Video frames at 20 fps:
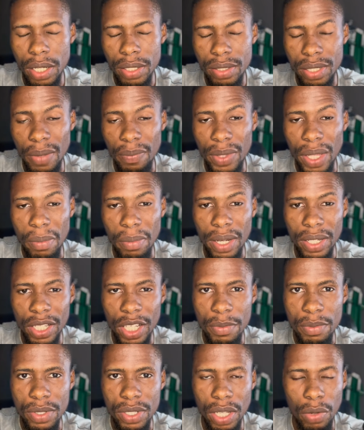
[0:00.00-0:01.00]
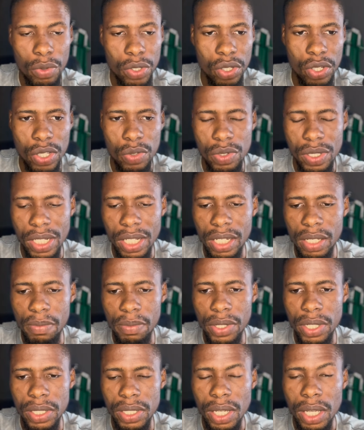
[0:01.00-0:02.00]
September games that we just recently
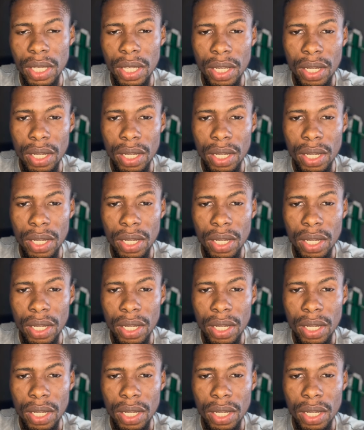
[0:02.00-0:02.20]
played.